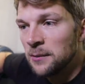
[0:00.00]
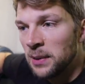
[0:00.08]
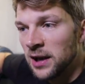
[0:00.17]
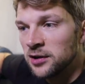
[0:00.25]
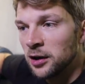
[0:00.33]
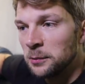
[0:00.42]

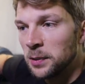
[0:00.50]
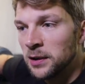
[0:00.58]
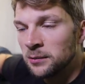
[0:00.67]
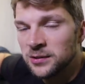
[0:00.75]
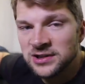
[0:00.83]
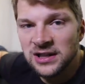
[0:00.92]
But at no
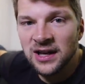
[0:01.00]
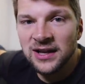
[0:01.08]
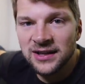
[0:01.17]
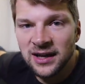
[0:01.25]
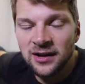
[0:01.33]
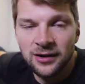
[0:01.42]
point was I
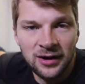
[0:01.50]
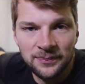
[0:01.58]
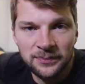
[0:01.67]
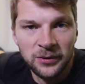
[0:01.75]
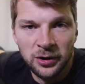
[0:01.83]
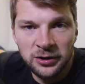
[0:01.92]
like, oh,
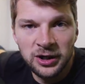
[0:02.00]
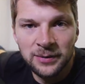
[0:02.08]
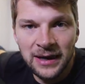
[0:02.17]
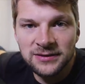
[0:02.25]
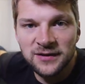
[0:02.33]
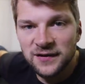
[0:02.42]
I'm not gonna
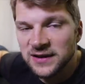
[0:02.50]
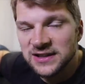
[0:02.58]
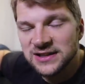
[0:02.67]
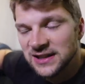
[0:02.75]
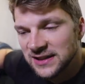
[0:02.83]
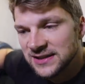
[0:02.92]
be able to
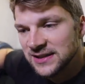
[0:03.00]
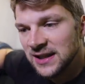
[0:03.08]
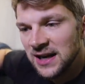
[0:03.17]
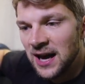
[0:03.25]
finish this.